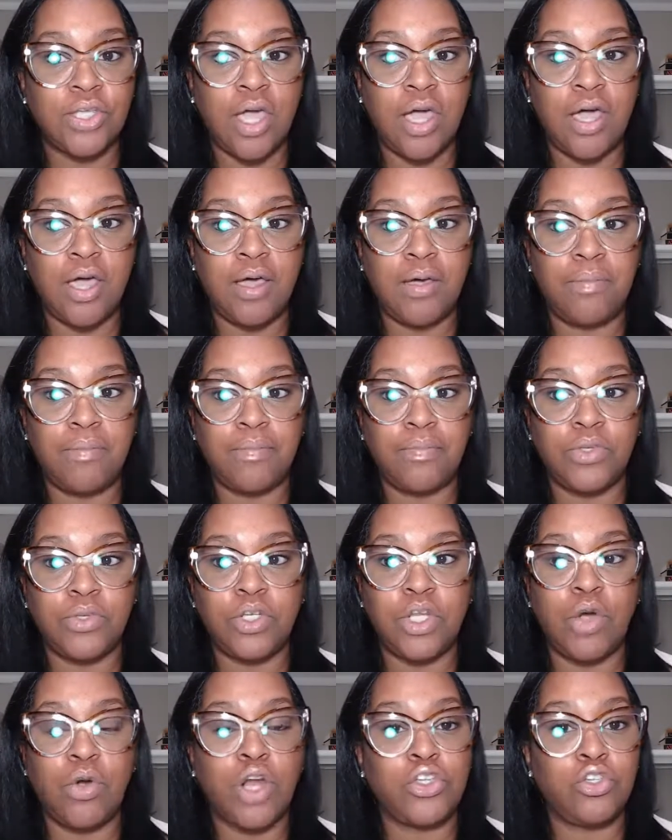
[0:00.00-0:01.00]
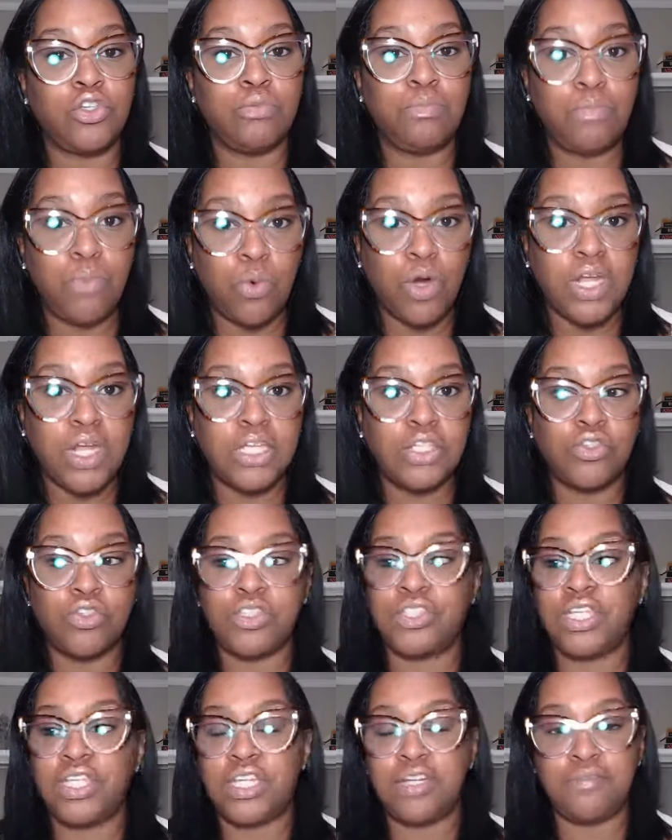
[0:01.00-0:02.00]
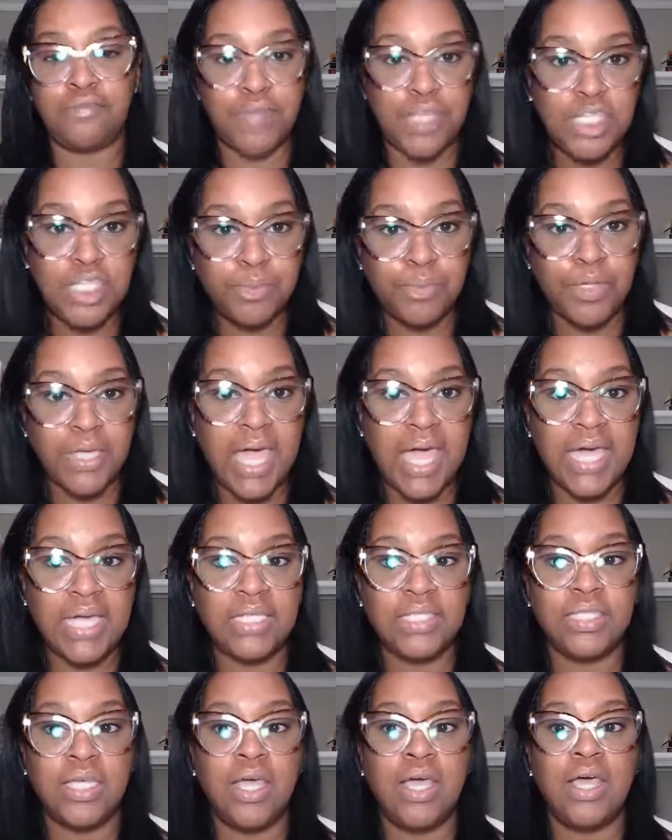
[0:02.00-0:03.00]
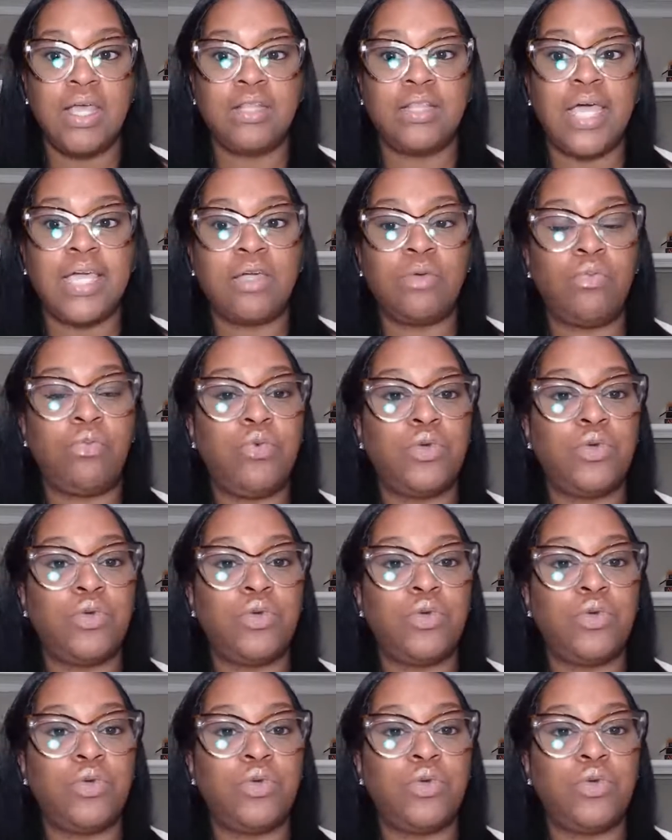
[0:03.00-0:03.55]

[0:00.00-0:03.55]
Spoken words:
Are you more interested in Facebook ads? Where